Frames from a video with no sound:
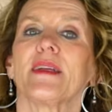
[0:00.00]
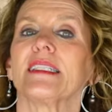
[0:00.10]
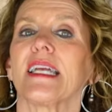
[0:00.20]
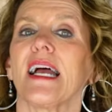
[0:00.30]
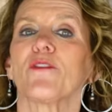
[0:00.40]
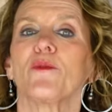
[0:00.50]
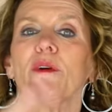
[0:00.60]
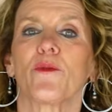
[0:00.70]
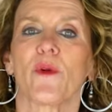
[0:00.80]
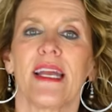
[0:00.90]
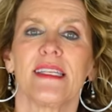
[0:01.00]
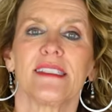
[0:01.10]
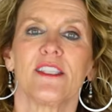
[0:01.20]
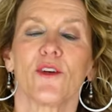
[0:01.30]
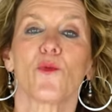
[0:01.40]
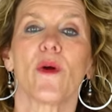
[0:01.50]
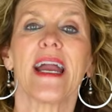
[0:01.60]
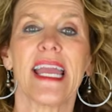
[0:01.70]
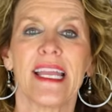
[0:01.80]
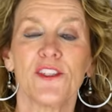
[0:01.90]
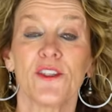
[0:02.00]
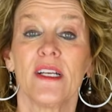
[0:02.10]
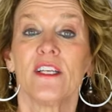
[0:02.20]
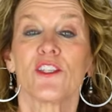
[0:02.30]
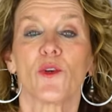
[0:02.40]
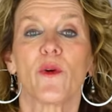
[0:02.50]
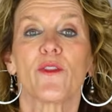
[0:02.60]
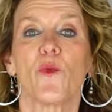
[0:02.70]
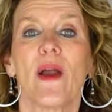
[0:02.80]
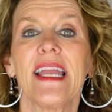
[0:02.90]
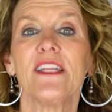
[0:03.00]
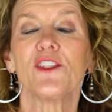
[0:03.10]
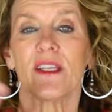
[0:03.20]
Because everyone raised the wage. So with wage